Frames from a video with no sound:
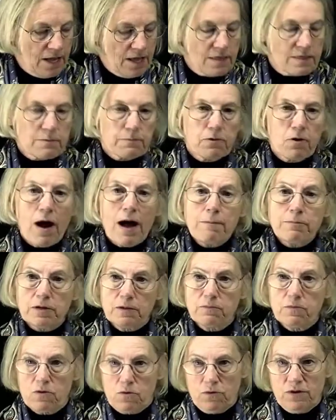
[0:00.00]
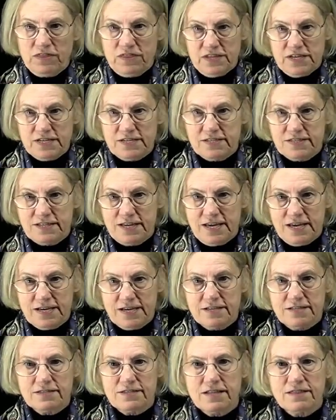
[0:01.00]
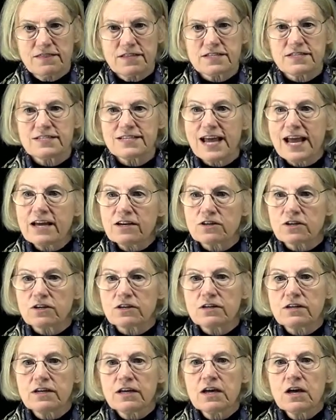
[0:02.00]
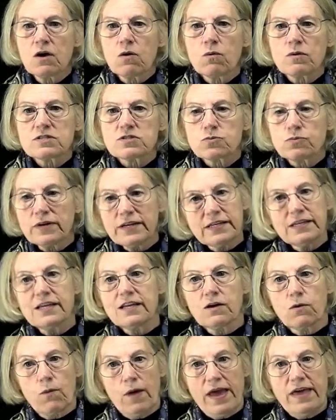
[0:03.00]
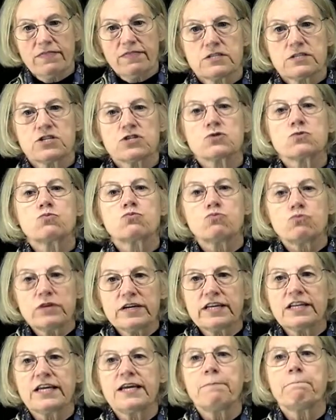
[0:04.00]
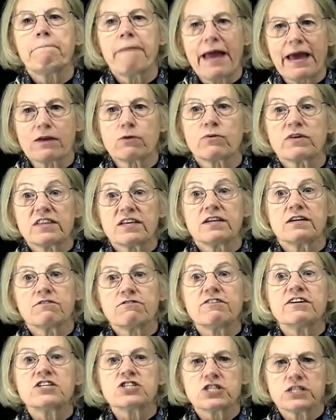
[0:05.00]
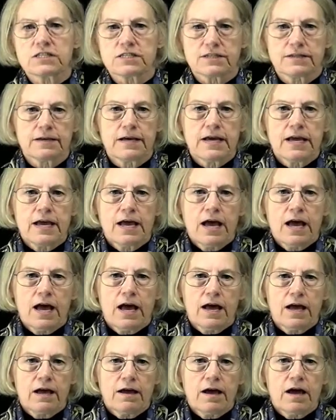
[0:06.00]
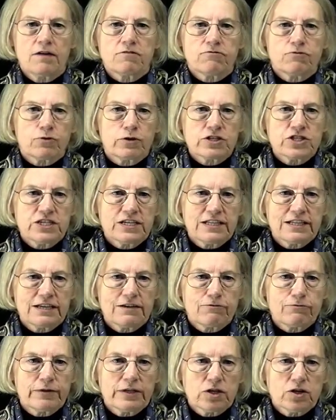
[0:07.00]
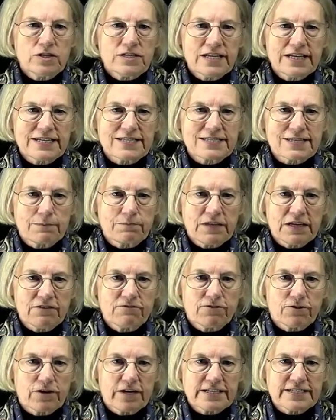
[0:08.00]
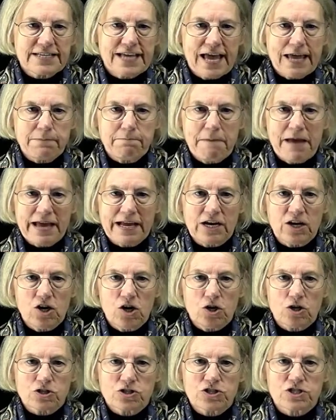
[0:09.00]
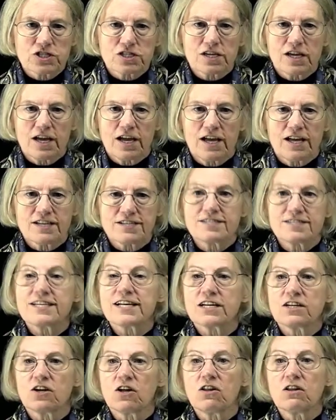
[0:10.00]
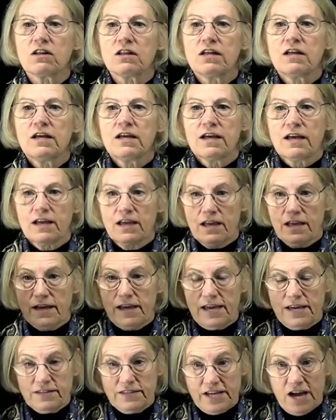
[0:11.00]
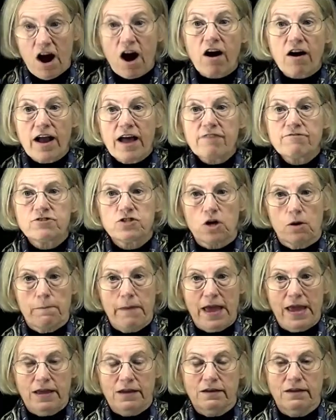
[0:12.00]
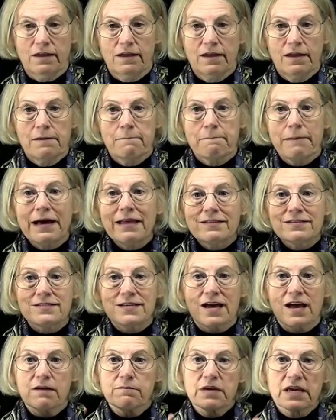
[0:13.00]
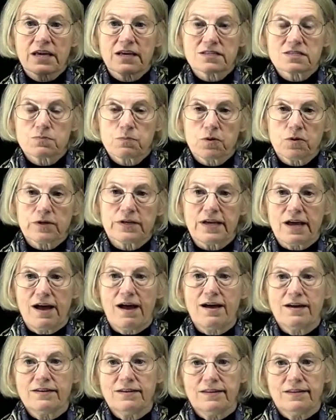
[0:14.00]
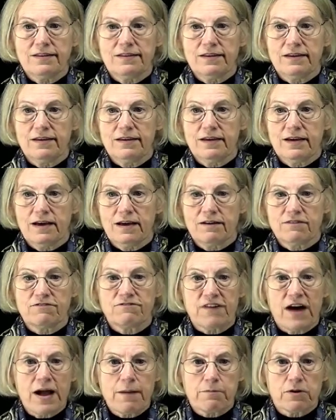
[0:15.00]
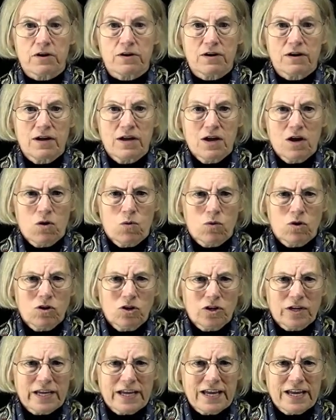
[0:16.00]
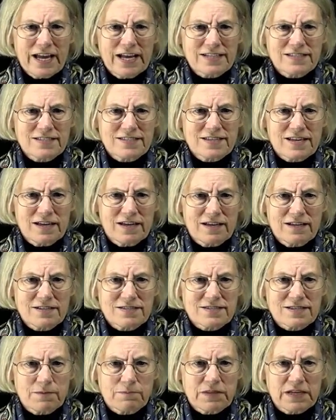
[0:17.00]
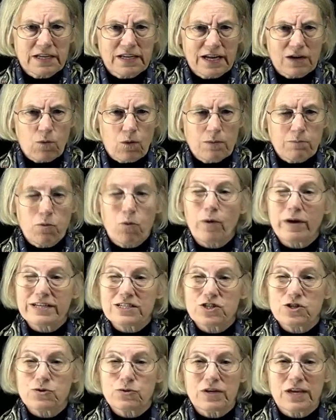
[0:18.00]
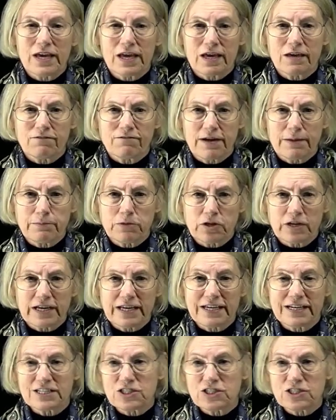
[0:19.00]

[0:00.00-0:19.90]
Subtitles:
The problem with this is that the standard was written in a way is really bandwidth inefficient. Unfortunately, if we look like something for a 10 megahertz signal in the RF domain, by the time it gets put onto the fiber, we're looking at something like 1.2 gig if I'm looking at a